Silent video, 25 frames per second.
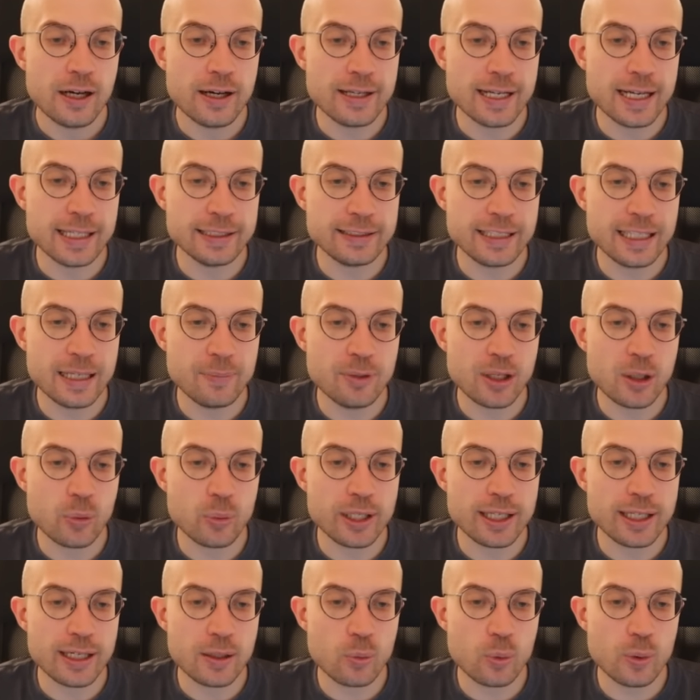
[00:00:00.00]
an endgame
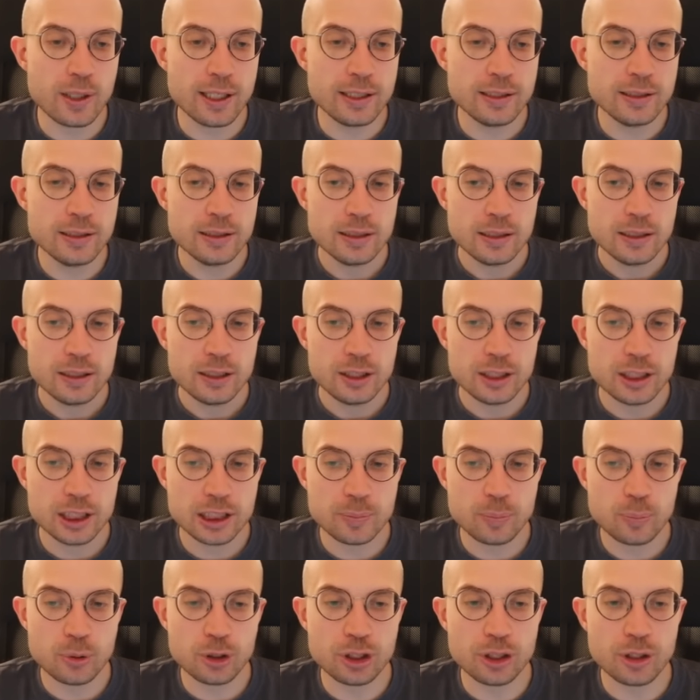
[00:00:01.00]
that we can win.
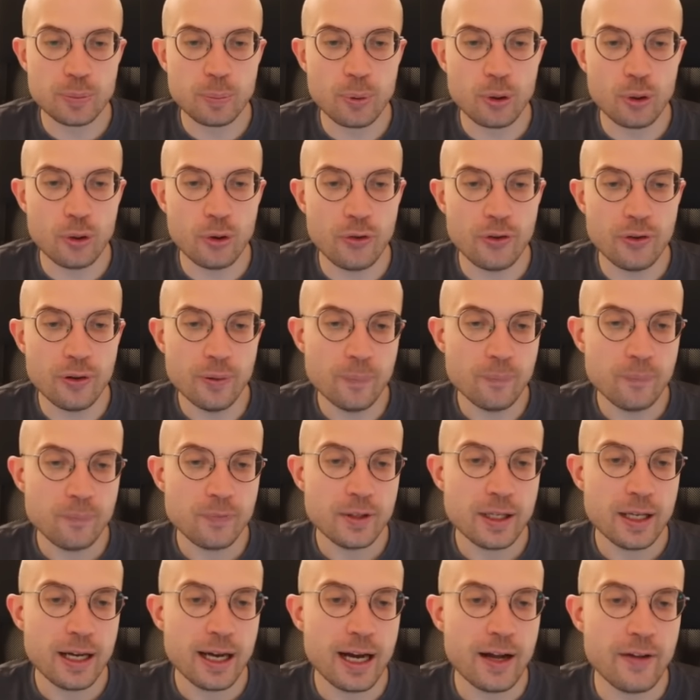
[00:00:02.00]
Just push the pawn,
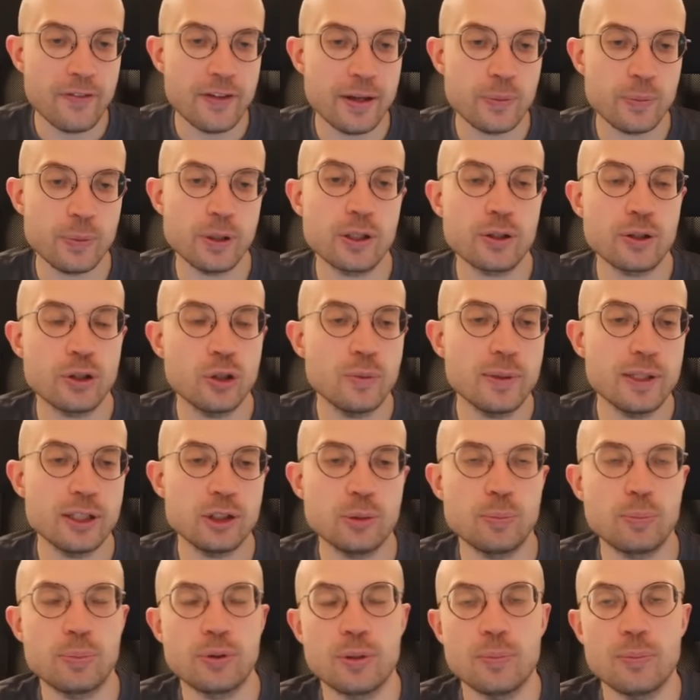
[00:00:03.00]
and then we are
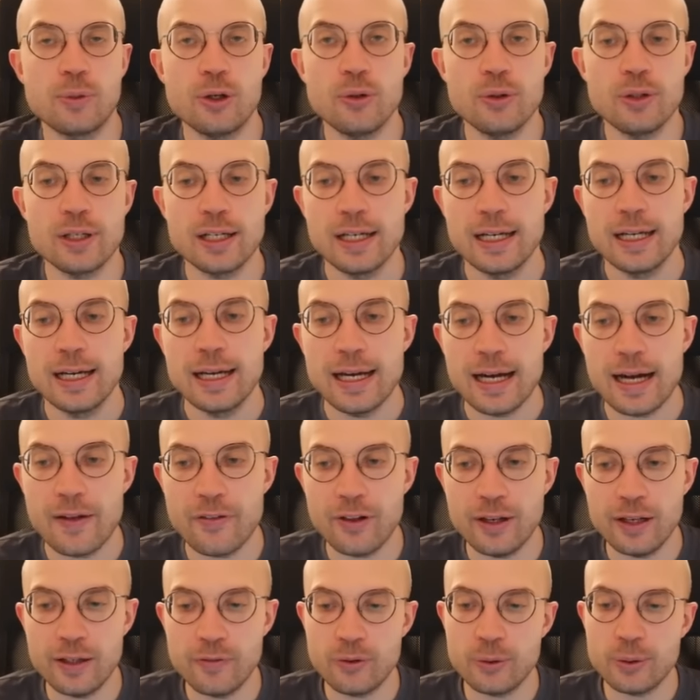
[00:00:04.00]
going to promote
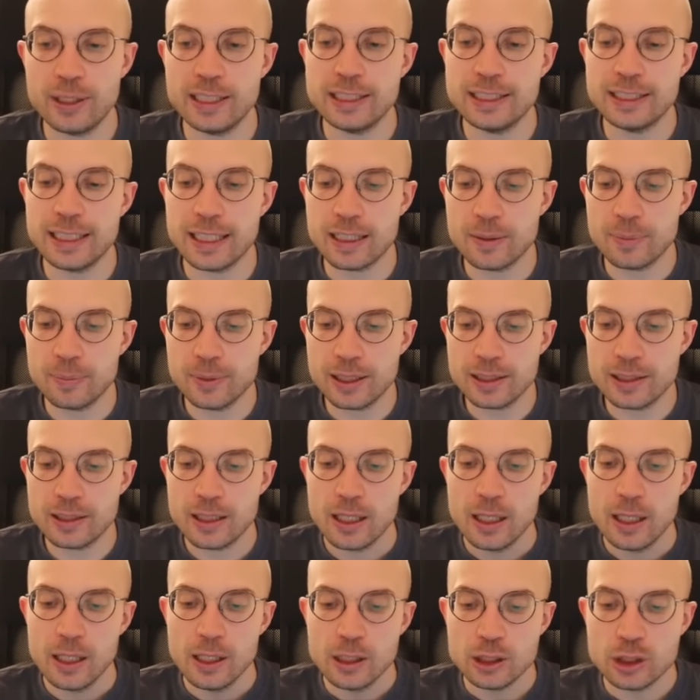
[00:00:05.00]
and deliver a
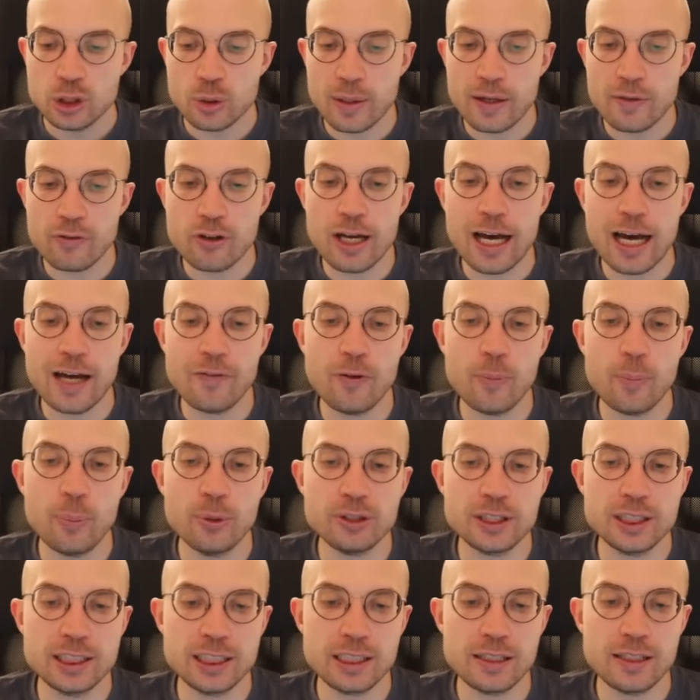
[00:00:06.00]
checkmate. So if you have a
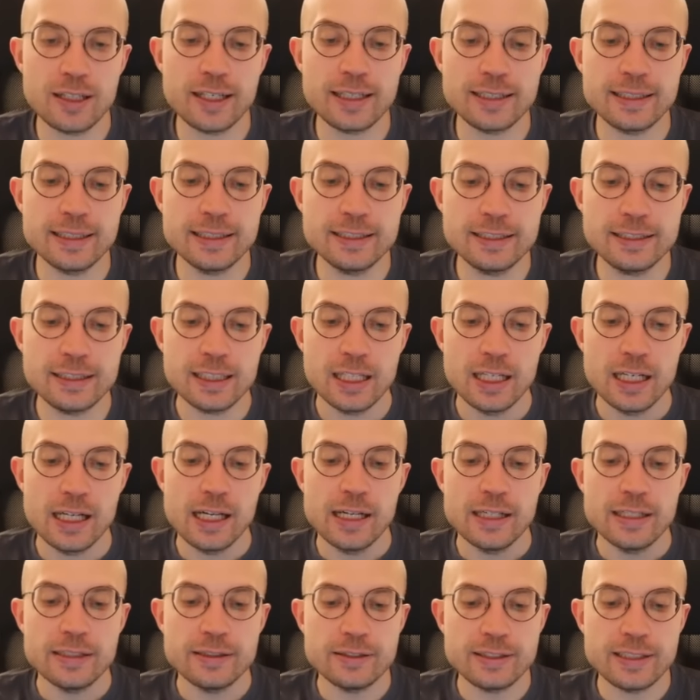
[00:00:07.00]
position like this,
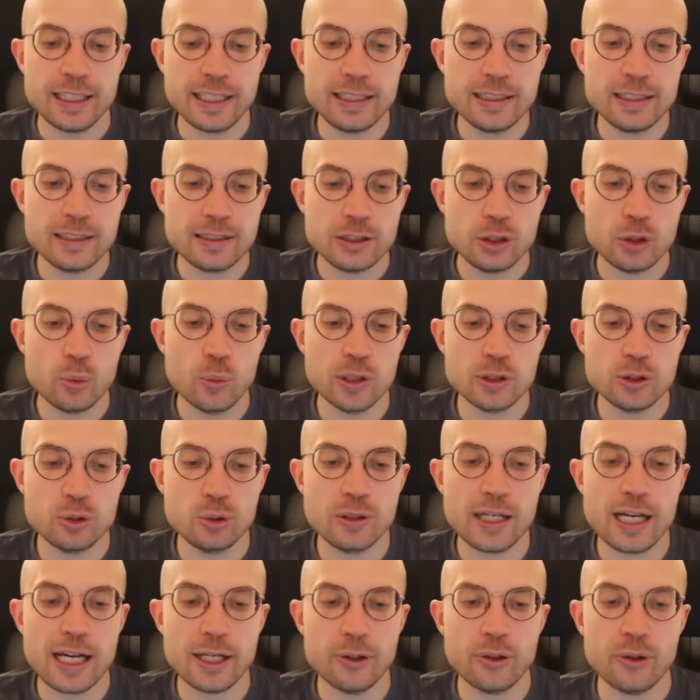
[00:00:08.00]
think you
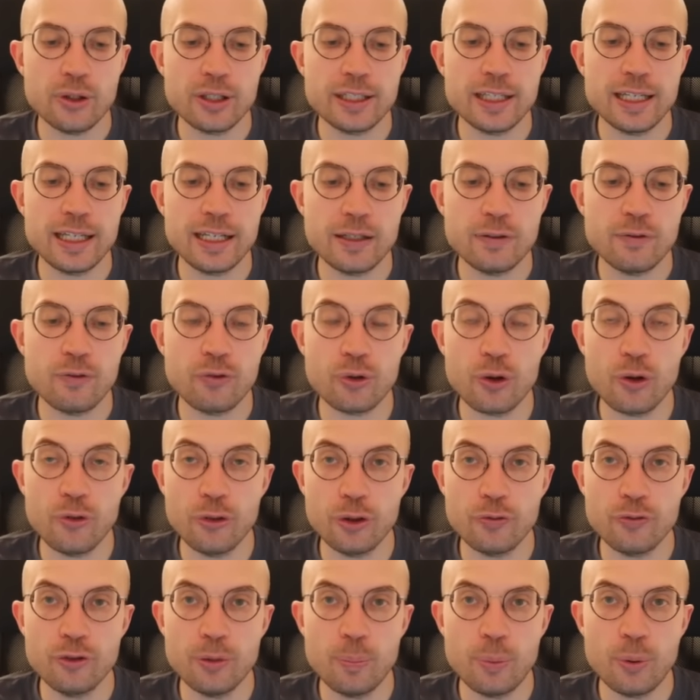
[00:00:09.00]
want to get your king in
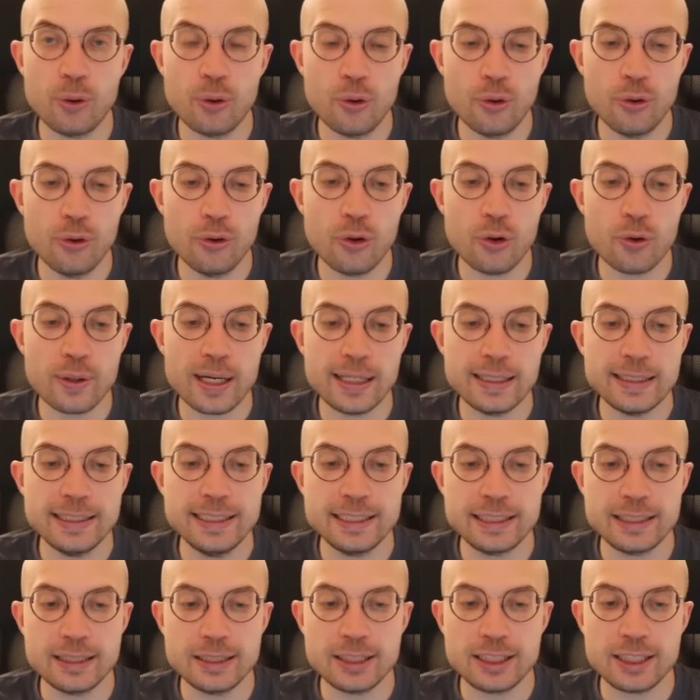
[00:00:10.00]
front of the pawn, or at
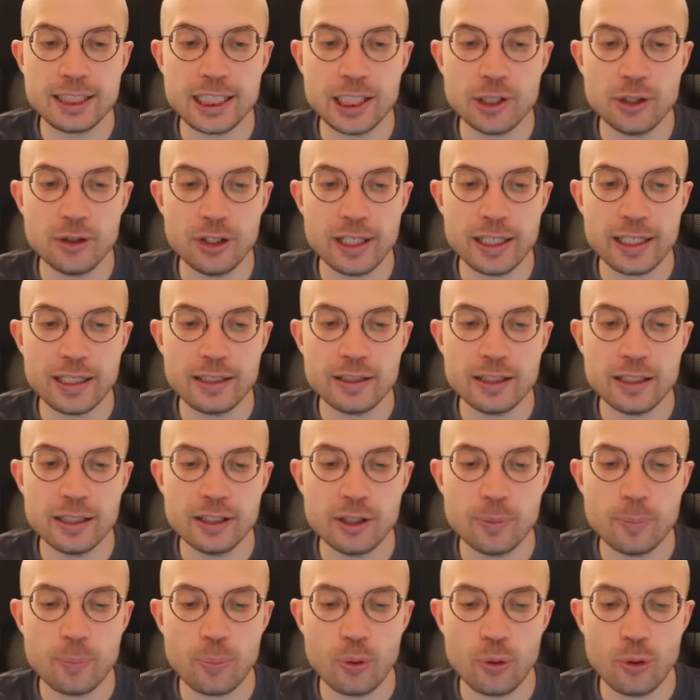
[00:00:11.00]
least shielding
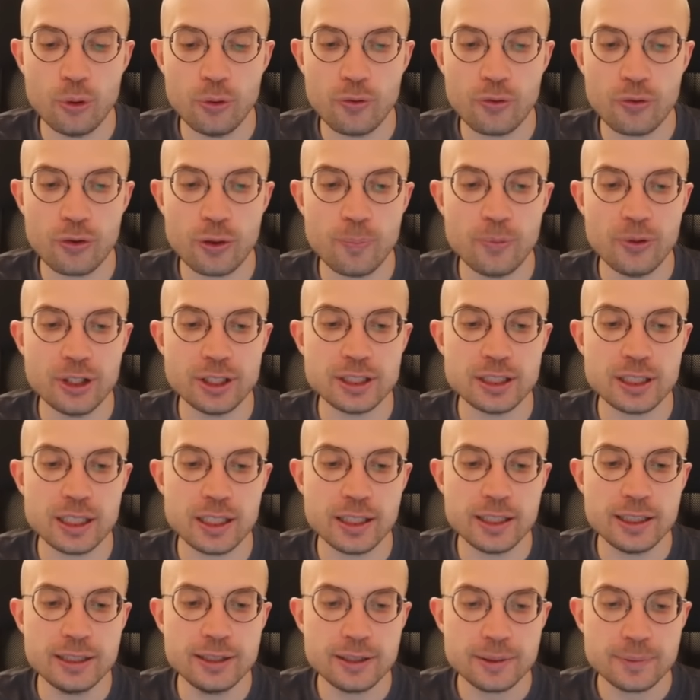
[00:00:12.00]
the pawn from the
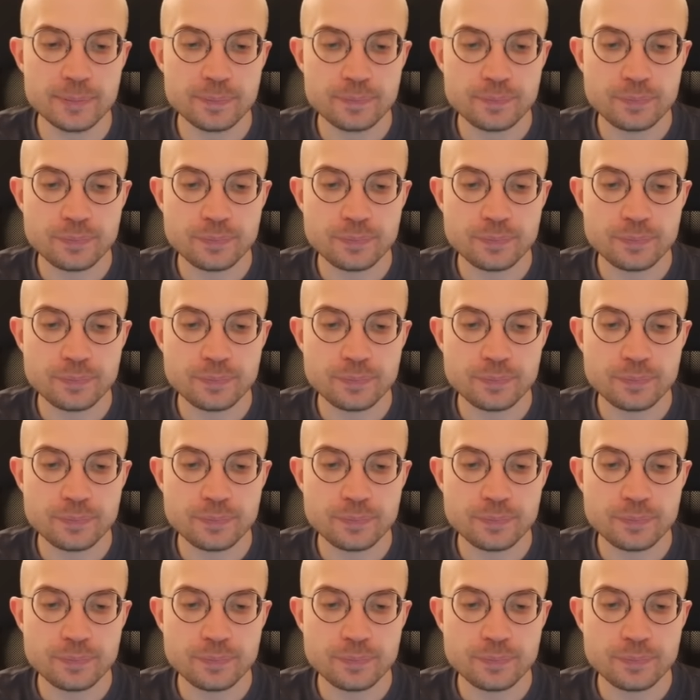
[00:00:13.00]
side,